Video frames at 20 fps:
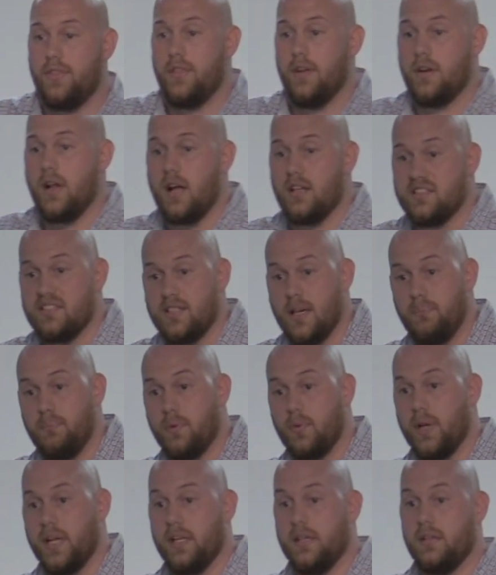They're not
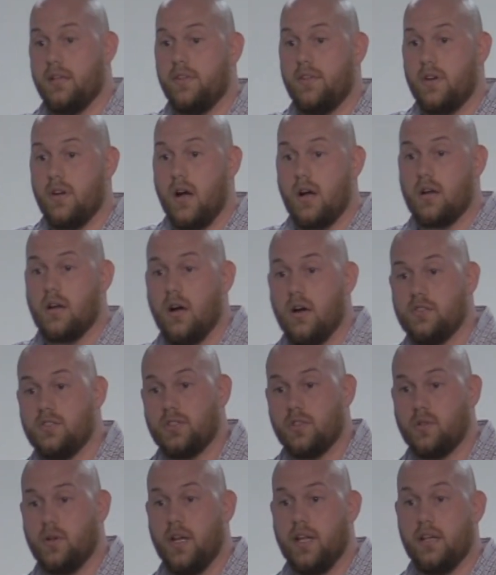separated. They're not
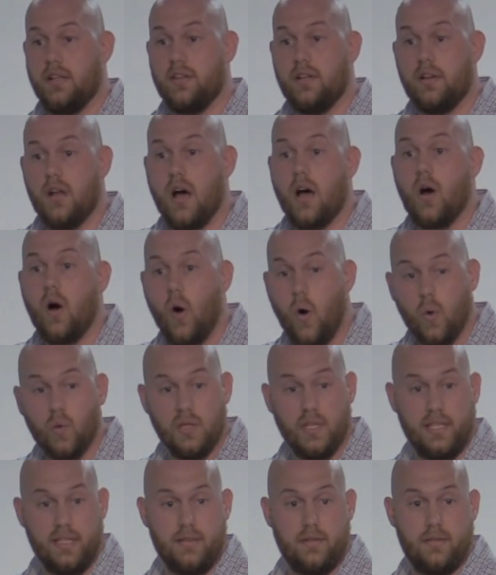consecrated. They're not
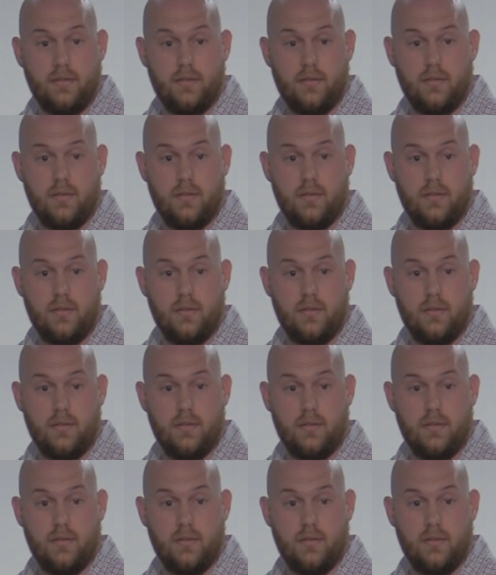holy.